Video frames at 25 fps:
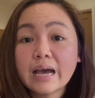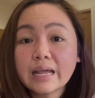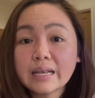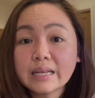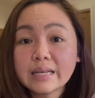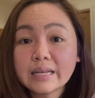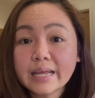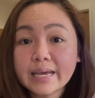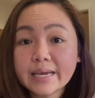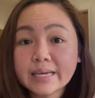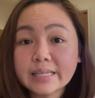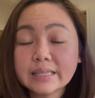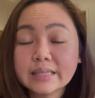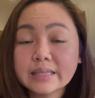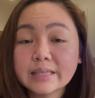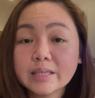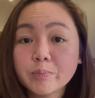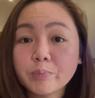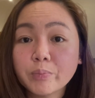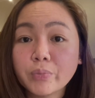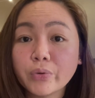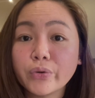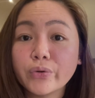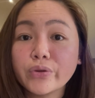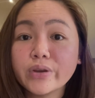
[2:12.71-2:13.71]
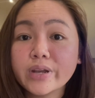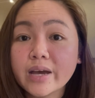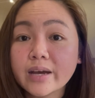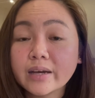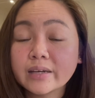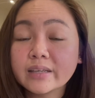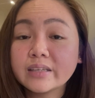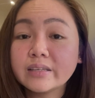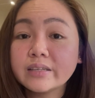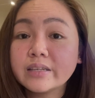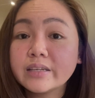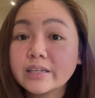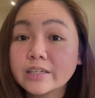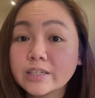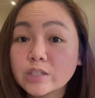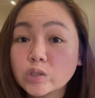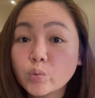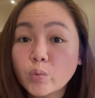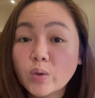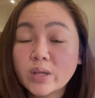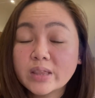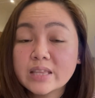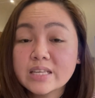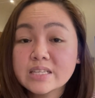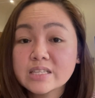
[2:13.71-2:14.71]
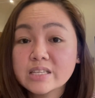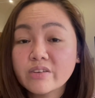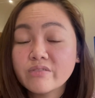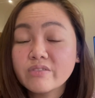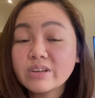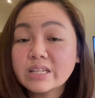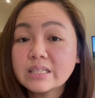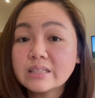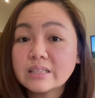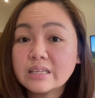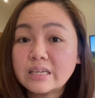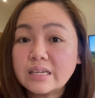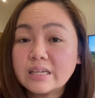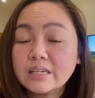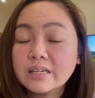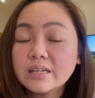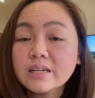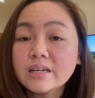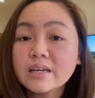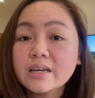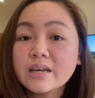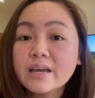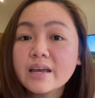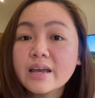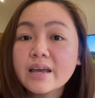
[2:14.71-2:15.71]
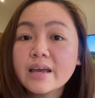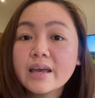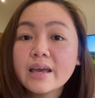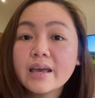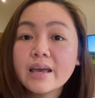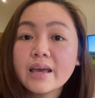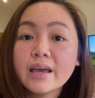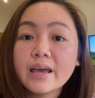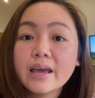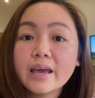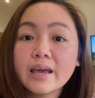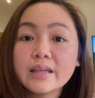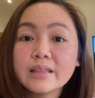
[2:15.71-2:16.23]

late na po ng year 2017.